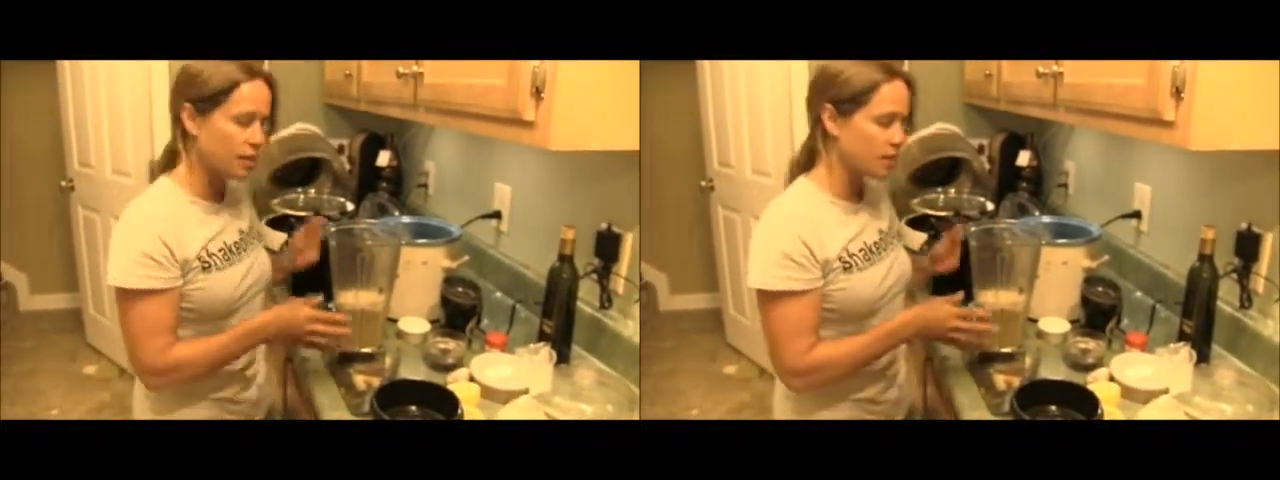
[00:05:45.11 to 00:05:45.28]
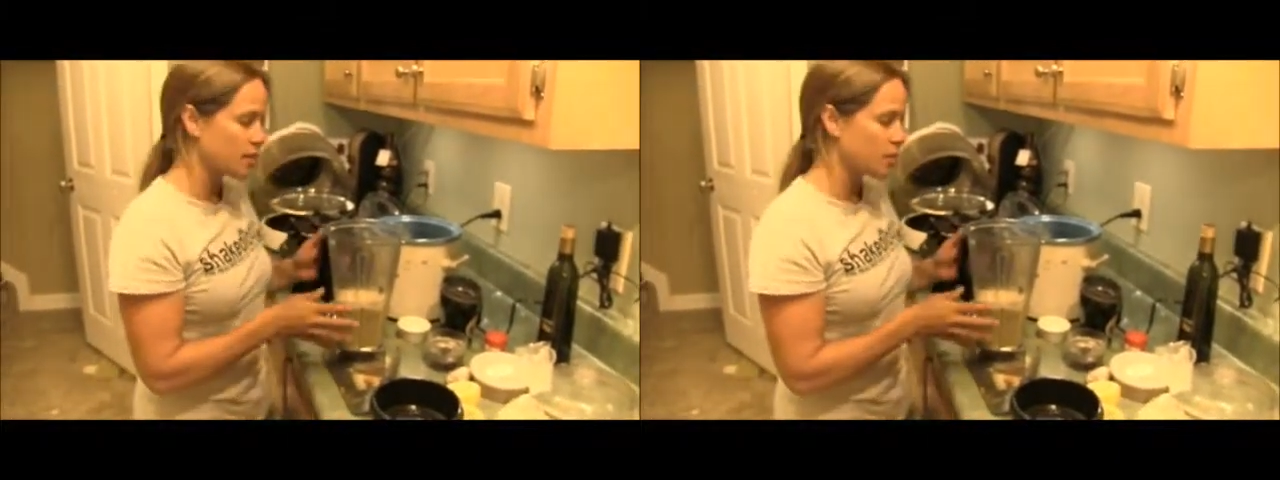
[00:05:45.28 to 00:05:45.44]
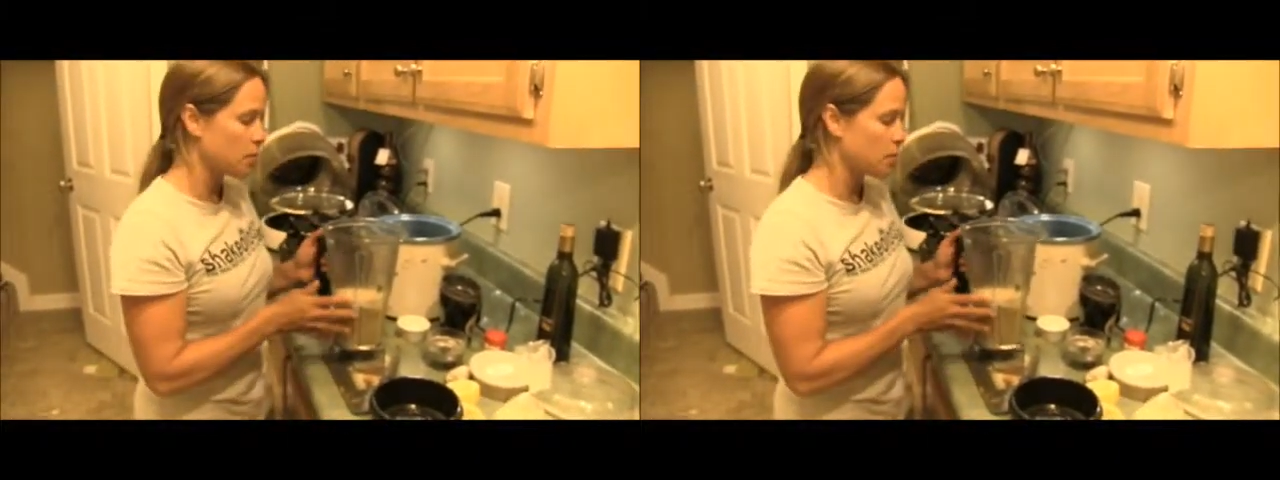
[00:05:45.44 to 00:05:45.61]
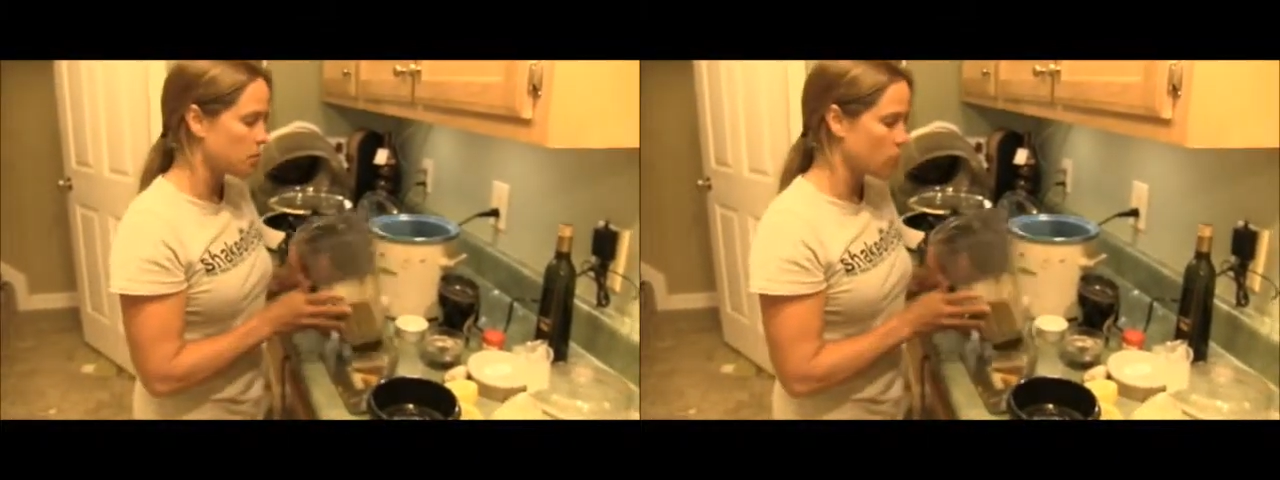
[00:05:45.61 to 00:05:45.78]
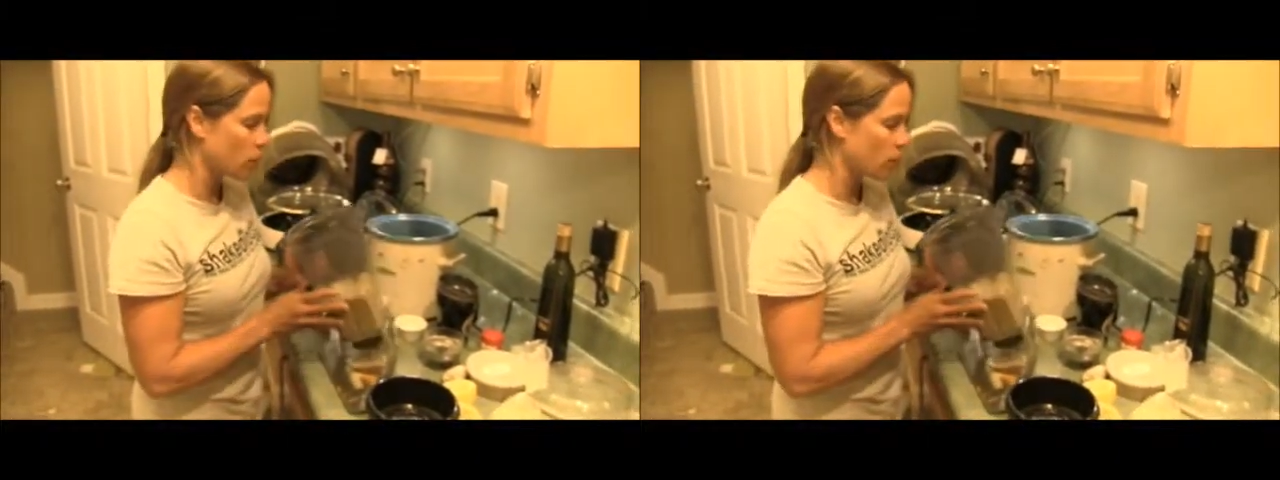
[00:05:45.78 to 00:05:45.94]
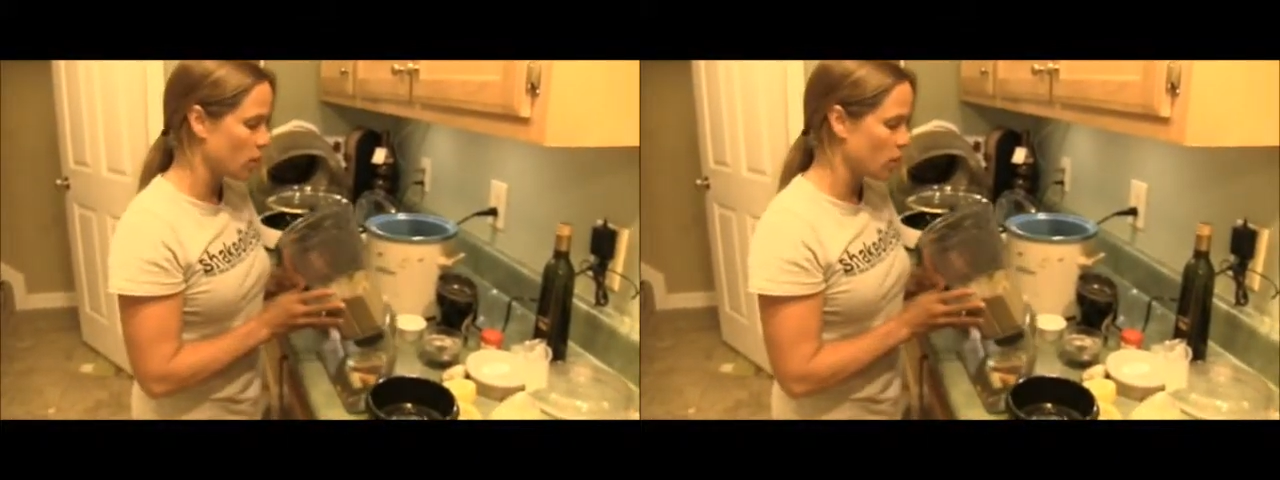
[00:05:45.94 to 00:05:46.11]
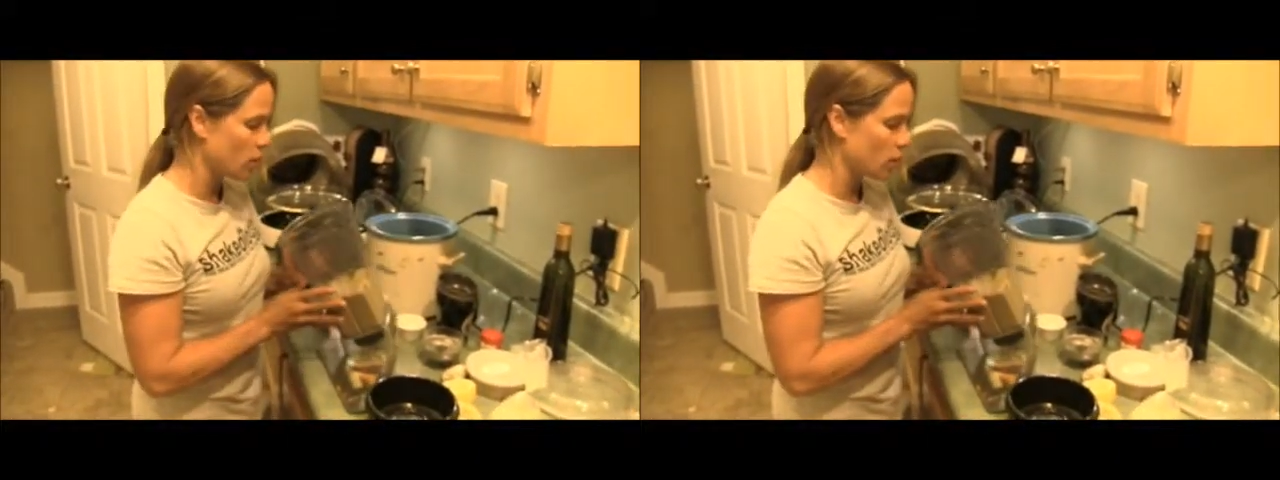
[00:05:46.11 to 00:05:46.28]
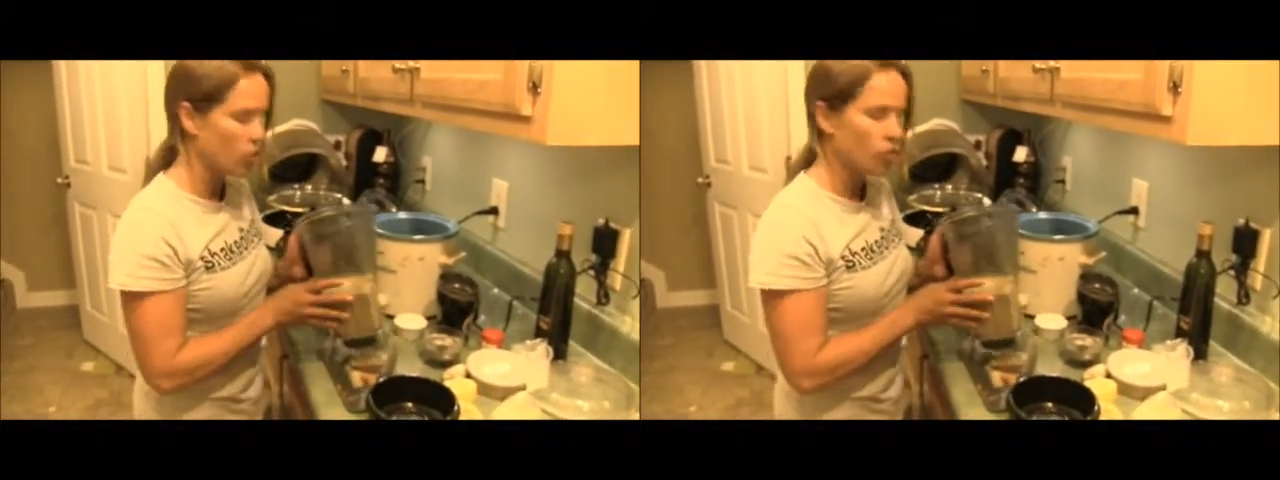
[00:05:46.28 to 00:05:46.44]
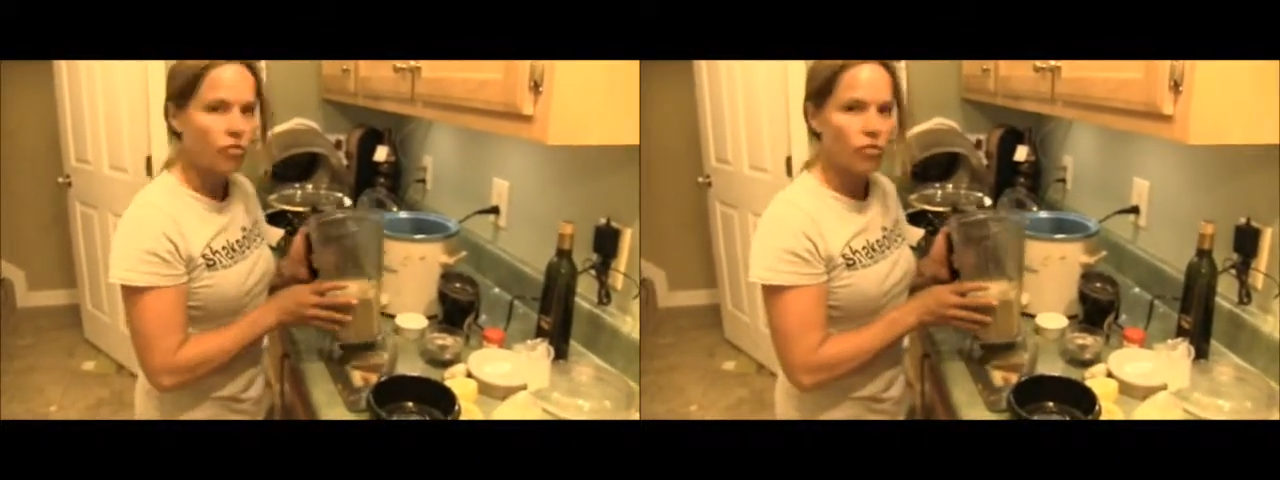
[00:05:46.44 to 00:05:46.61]
It's a much more
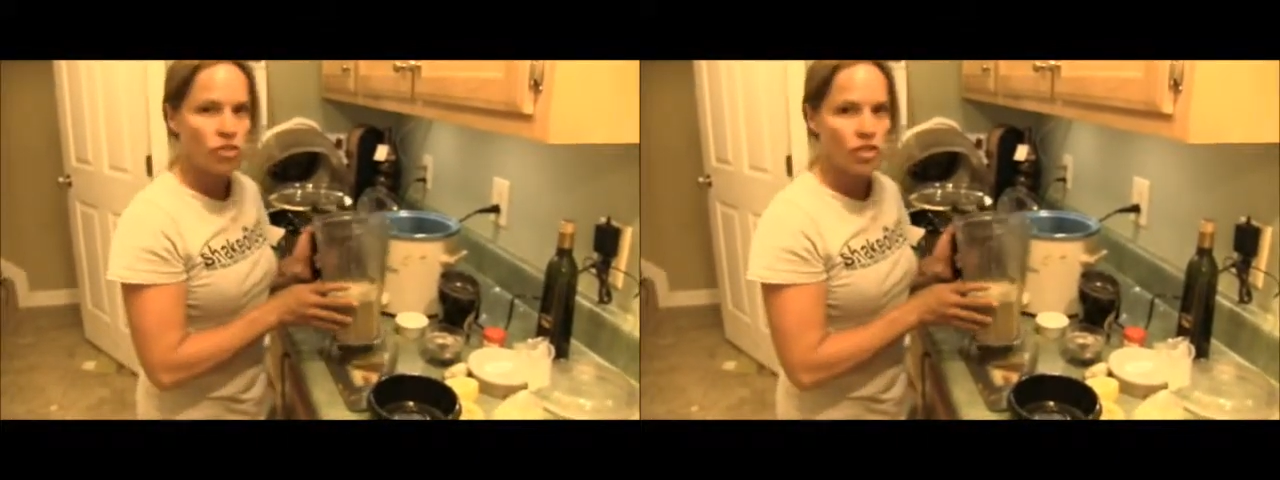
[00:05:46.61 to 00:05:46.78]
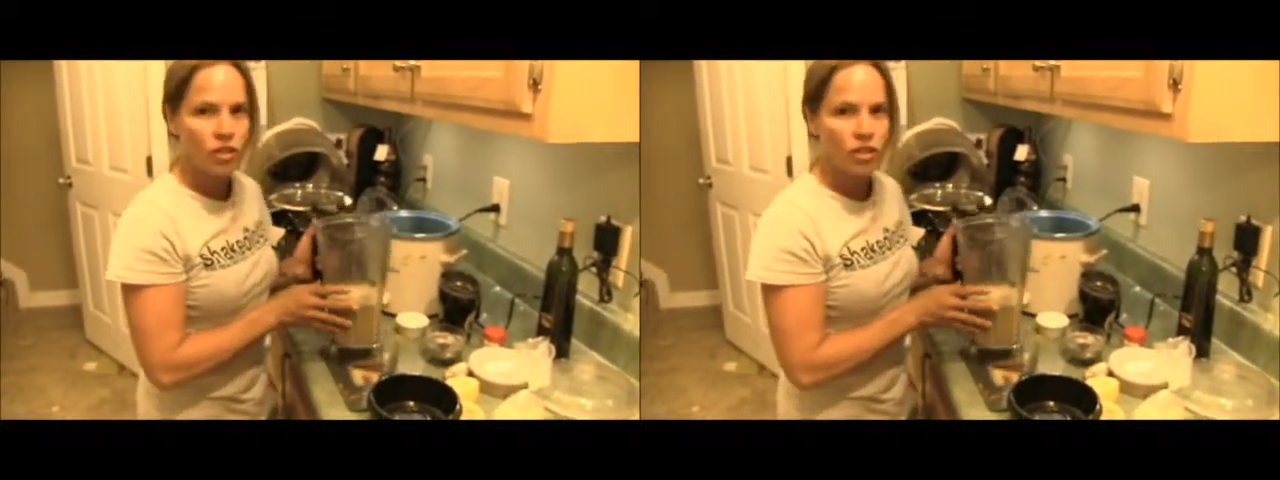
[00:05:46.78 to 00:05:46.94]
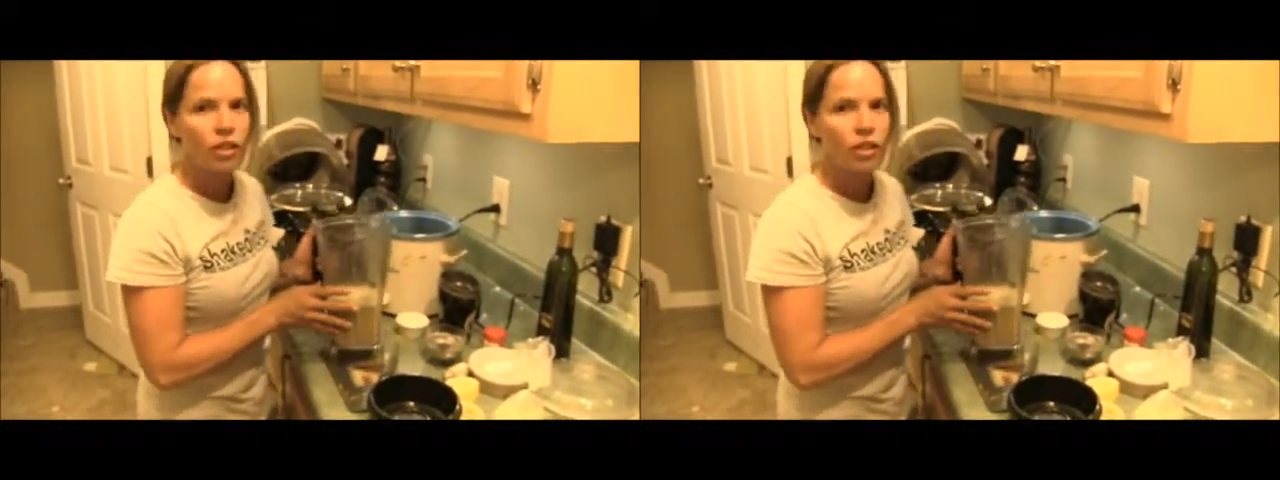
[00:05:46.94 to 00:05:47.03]
healthier version